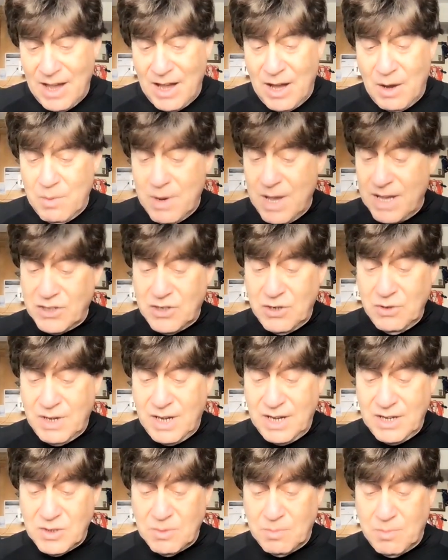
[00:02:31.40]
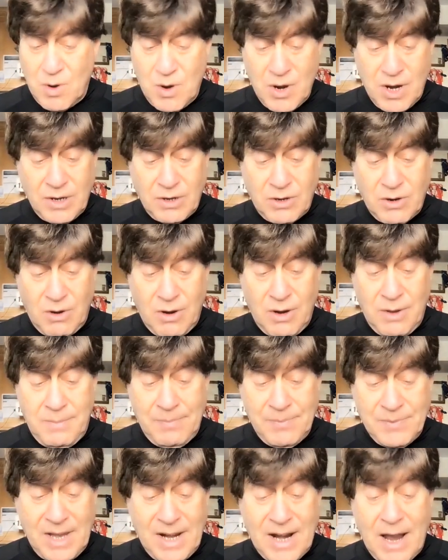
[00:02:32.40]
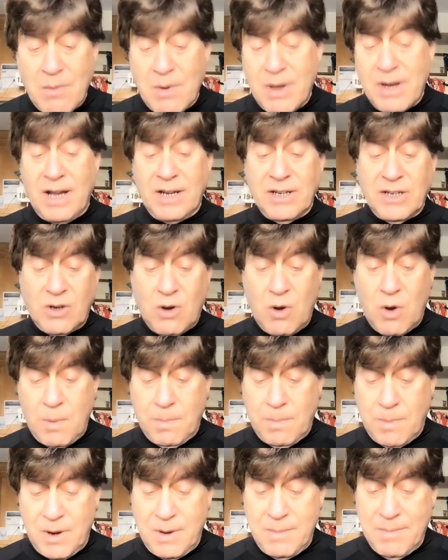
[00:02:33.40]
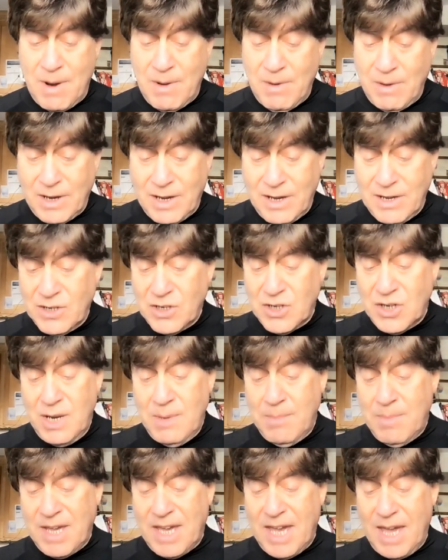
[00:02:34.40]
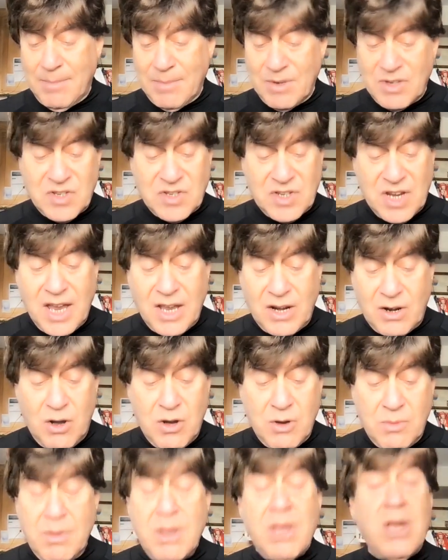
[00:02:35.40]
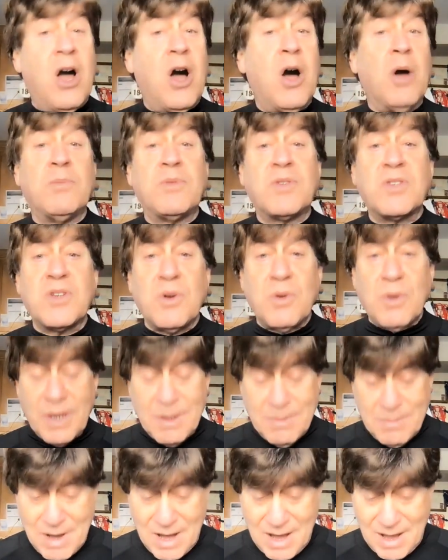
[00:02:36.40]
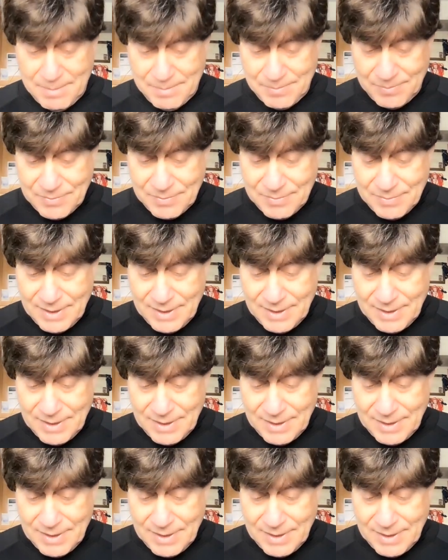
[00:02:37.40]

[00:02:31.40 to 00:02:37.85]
Uh, we had two kids, a boy and a girl, and I went on to corporate America and she became a stay at home, homeschooling mom.